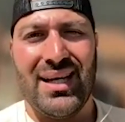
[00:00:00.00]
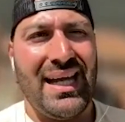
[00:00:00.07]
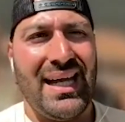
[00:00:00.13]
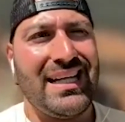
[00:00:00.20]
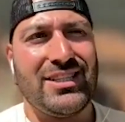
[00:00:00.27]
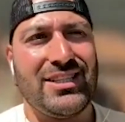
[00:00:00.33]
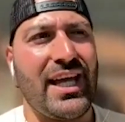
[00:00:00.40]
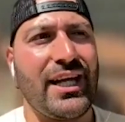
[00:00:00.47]

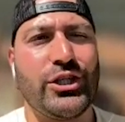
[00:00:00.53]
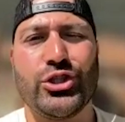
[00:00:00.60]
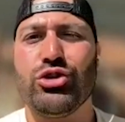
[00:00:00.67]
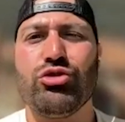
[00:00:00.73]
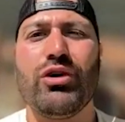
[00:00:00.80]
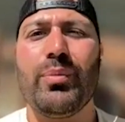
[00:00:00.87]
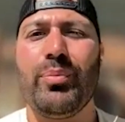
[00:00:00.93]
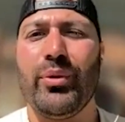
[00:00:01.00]
It's like
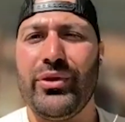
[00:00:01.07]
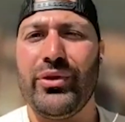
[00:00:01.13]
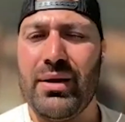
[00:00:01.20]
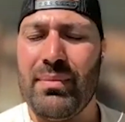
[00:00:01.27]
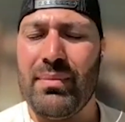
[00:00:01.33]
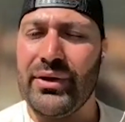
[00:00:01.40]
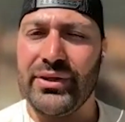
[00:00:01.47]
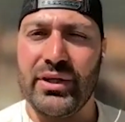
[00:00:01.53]
triple the
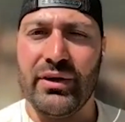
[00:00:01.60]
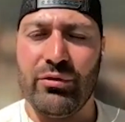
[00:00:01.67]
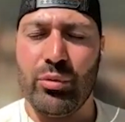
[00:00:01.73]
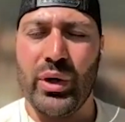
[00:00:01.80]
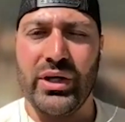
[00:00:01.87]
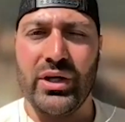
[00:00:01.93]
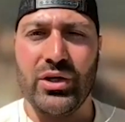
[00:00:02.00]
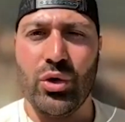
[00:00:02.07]
amount of
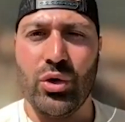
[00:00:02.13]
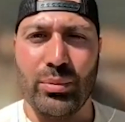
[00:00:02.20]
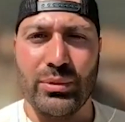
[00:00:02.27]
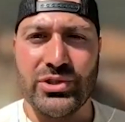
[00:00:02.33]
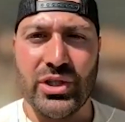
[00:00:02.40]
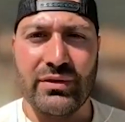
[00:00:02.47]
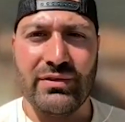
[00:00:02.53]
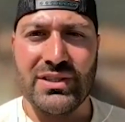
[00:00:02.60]
what your normal
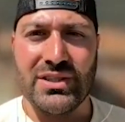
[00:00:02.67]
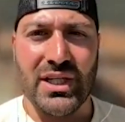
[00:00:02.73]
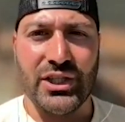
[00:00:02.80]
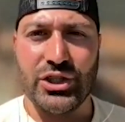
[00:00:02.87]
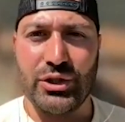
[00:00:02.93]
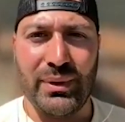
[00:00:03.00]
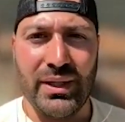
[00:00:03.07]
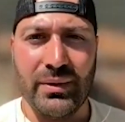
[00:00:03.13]
serving size
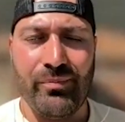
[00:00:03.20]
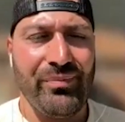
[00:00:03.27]
should be.